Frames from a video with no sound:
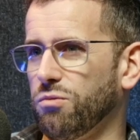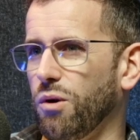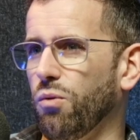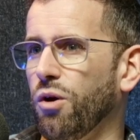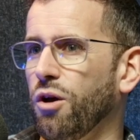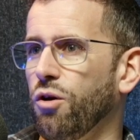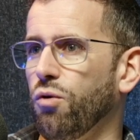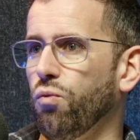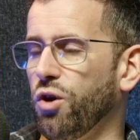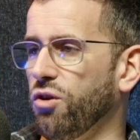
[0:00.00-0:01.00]
well,
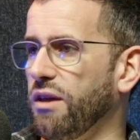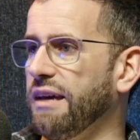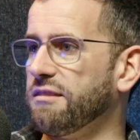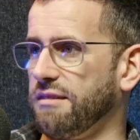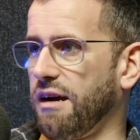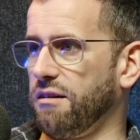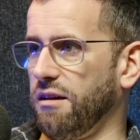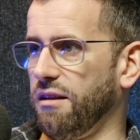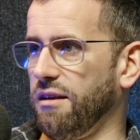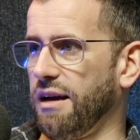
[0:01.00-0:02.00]
we could get
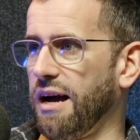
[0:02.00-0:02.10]
started.